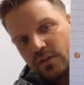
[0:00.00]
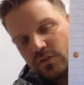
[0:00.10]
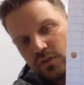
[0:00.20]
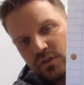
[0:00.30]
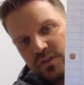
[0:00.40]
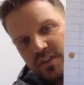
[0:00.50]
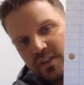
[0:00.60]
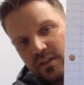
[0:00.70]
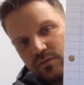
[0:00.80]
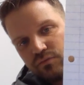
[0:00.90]
So you can
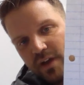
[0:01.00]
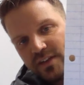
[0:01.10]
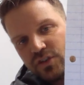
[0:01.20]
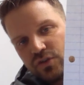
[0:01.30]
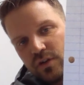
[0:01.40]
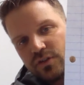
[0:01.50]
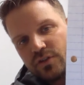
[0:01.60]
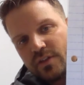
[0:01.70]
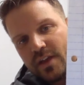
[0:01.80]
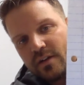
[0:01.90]
see the red
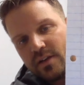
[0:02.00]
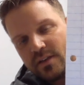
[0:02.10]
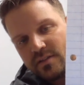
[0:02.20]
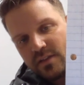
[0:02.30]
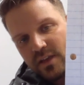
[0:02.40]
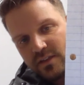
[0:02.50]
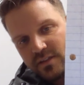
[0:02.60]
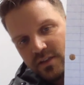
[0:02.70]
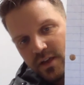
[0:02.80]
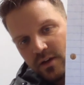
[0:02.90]
structure there is the
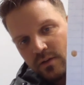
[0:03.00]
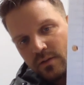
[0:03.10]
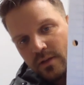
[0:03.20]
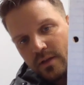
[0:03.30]
ACL.